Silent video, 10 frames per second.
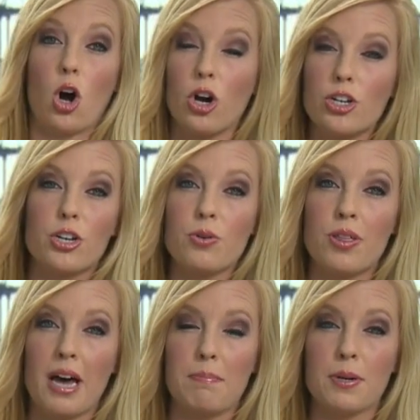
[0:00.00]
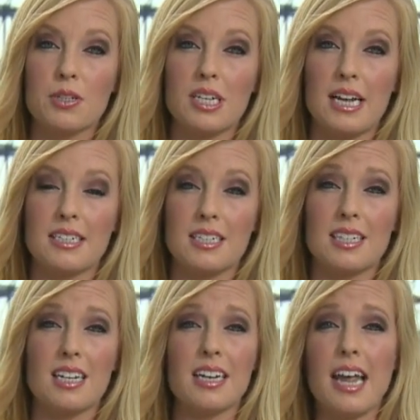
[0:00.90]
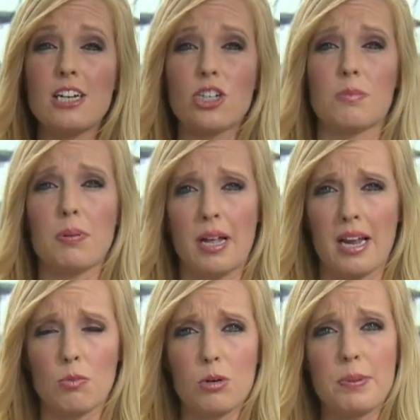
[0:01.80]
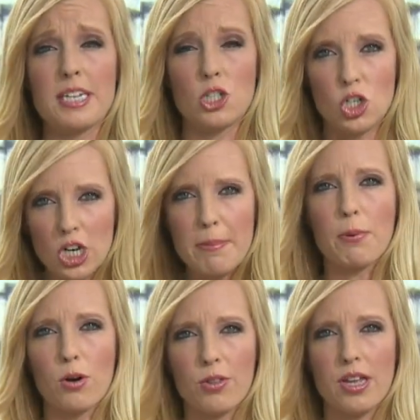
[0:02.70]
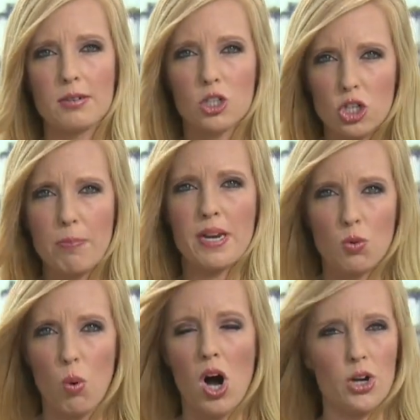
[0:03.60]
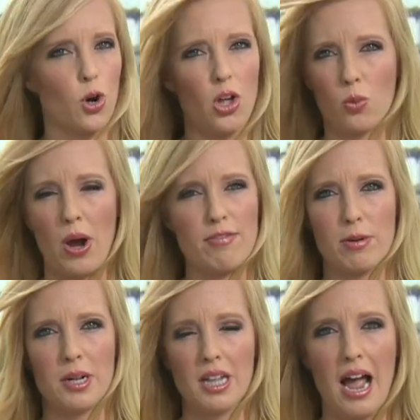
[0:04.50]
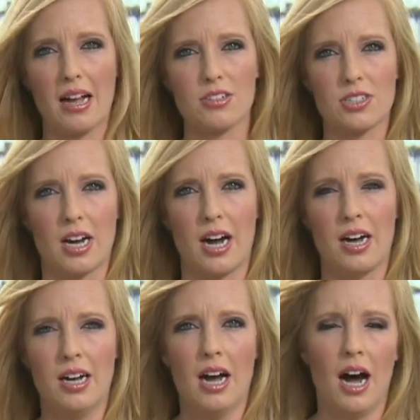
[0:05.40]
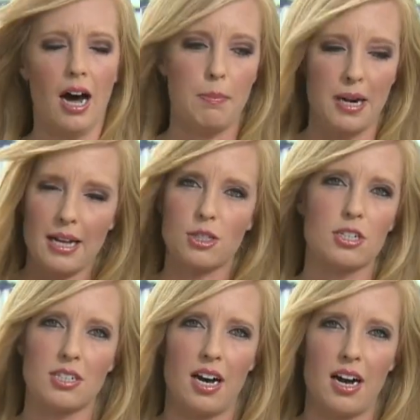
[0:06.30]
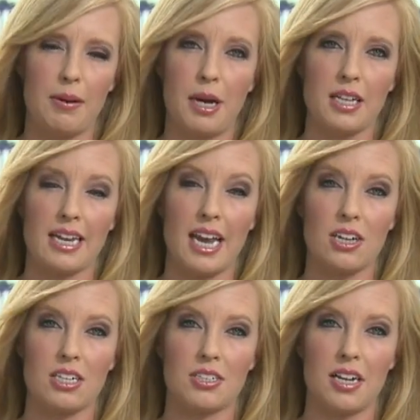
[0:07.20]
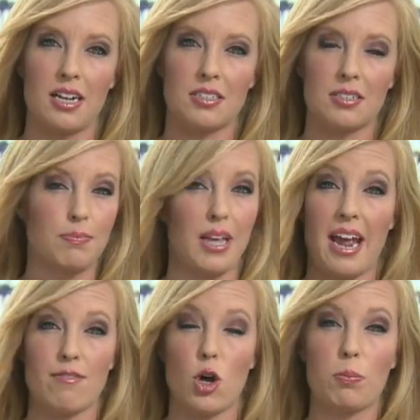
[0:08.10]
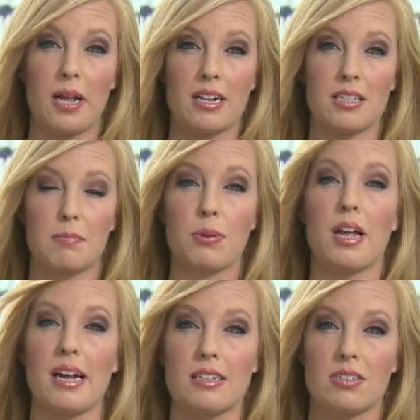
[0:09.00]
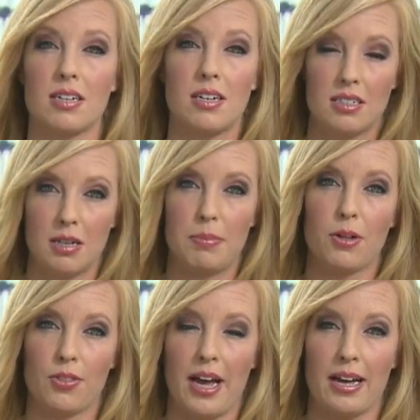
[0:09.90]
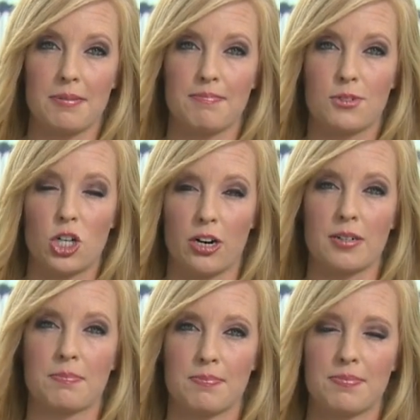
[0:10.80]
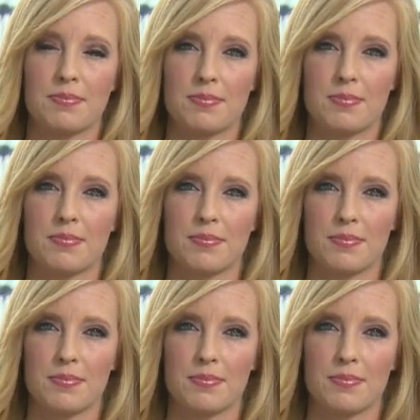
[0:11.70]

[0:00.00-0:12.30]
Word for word: argue that building a desalination plant would be cheaper than shipping water all the way from Alaska. Uh, but at this time, LA County says they have no plans in place to build that. Sharon. All right,